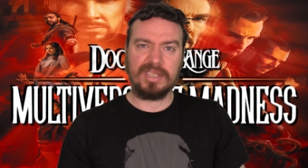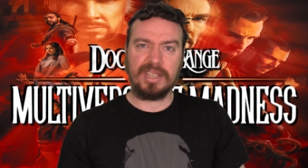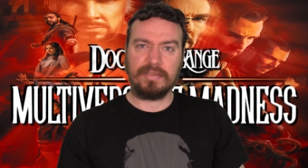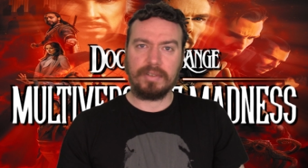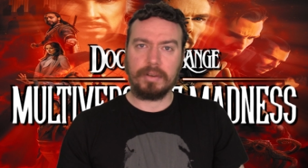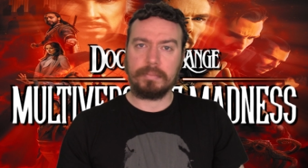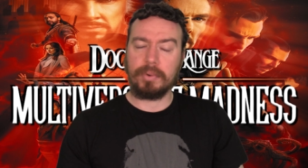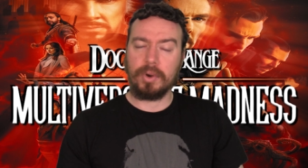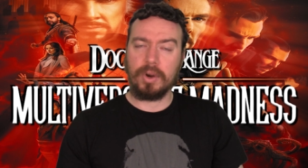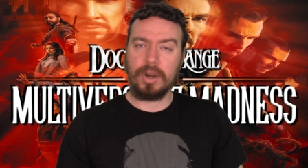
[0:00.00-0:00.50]

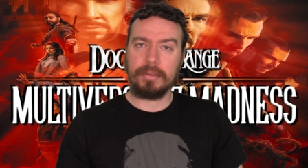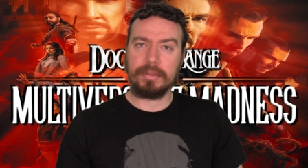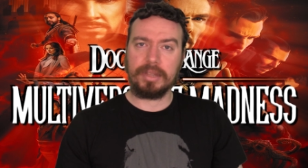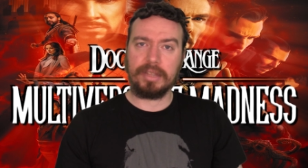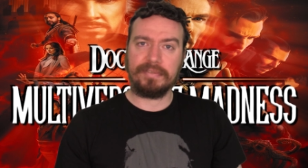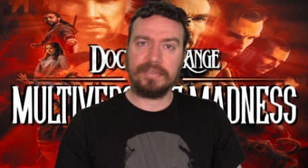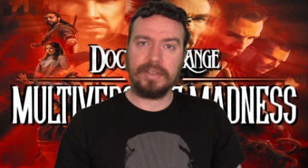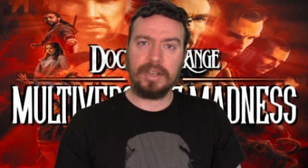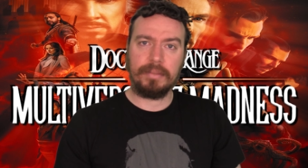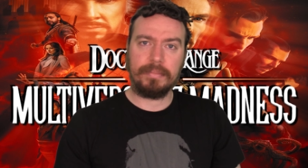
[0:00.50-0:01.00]
never bored with the
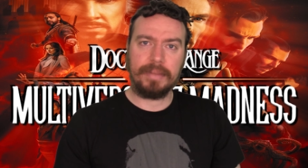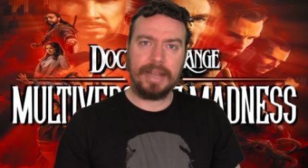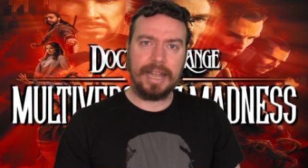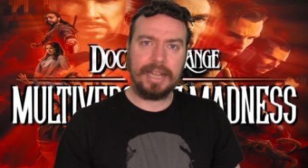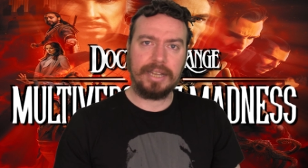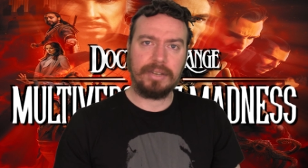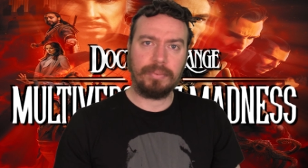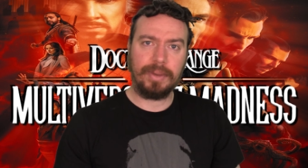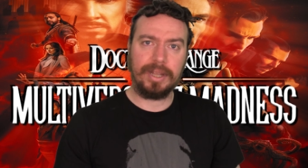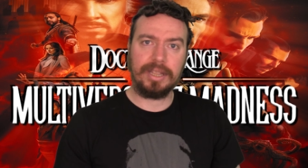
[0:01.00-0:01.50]
film.
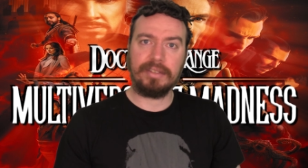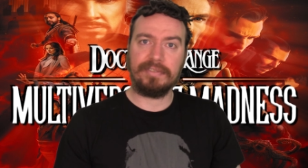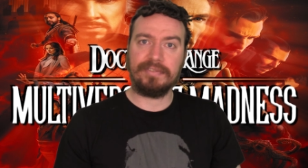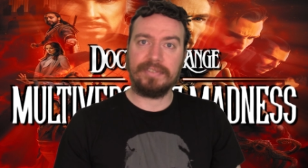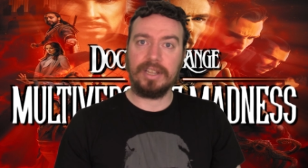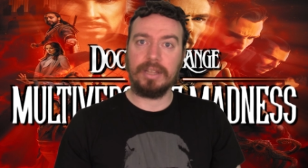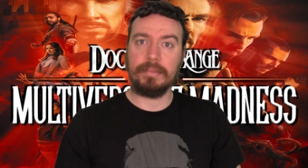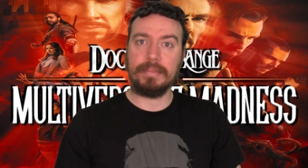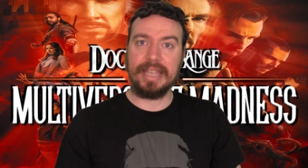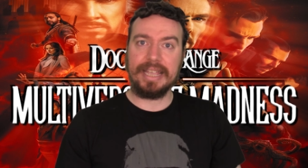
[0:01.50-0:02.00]
And when the
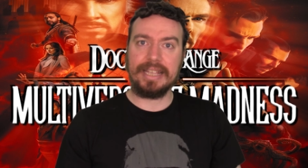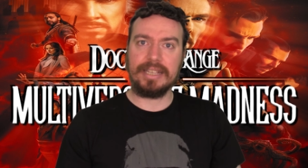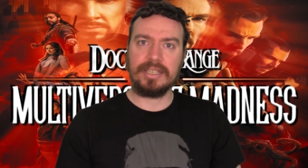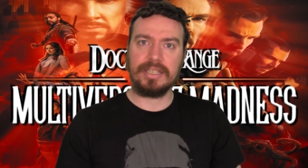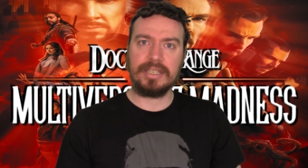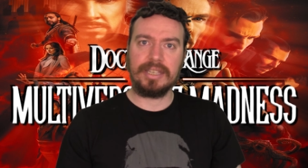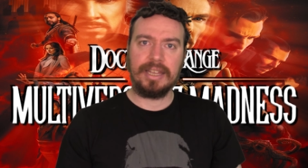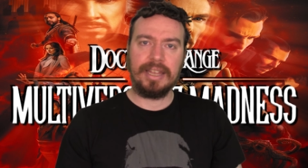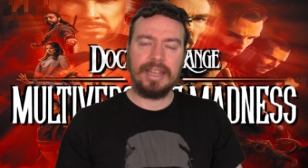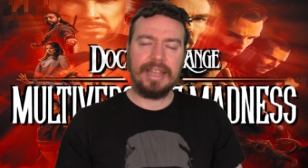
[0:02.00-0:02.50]
film
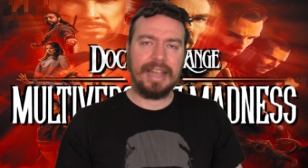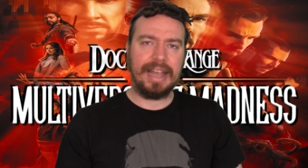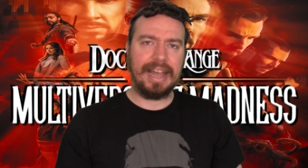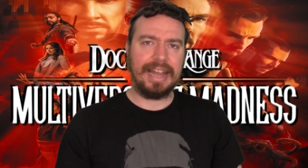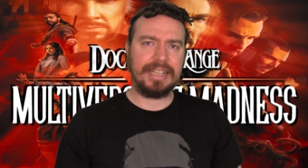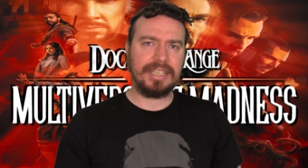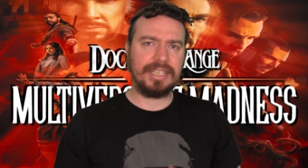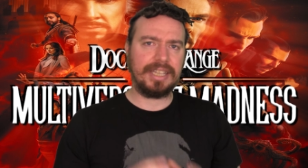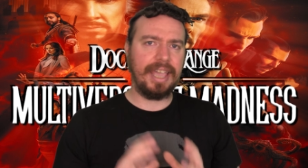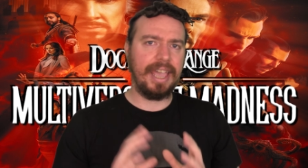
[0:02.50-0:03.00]
is
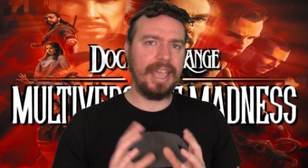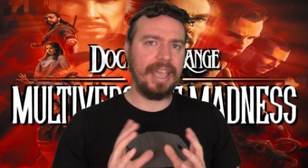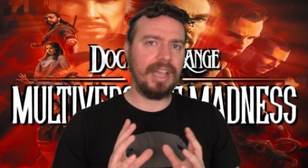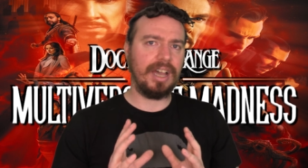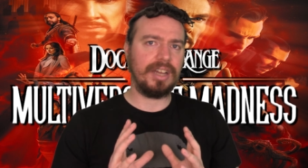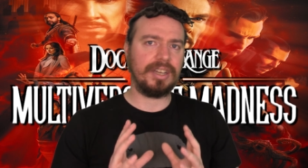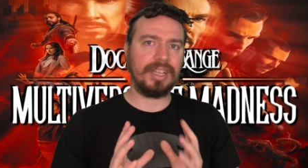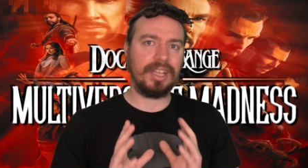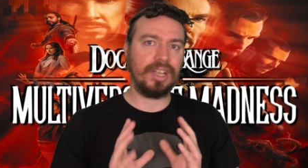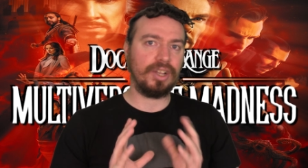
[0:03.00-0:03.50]
at its
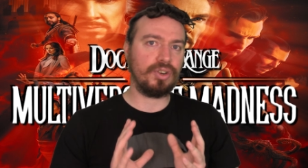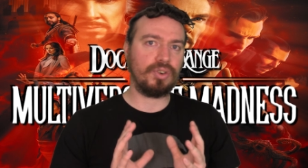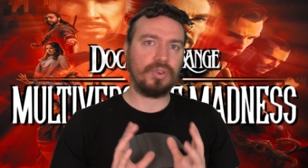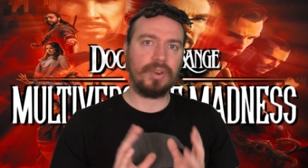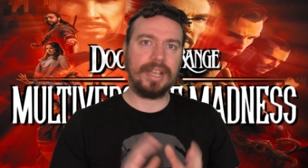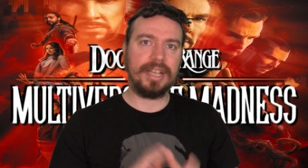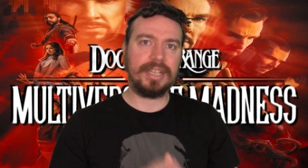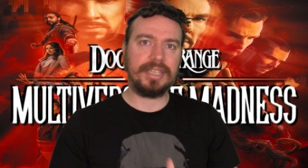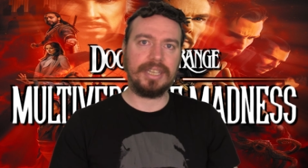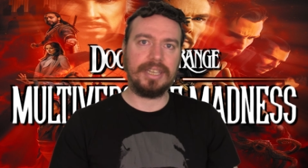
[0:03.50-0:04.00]
chaotic and
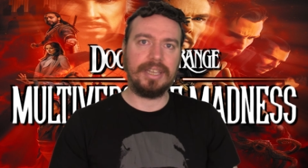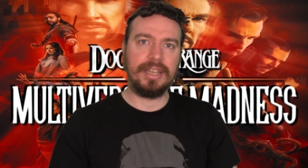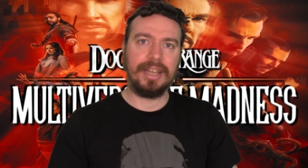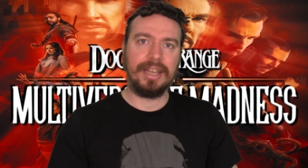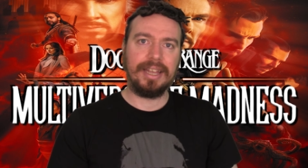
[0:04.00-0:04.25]
crazy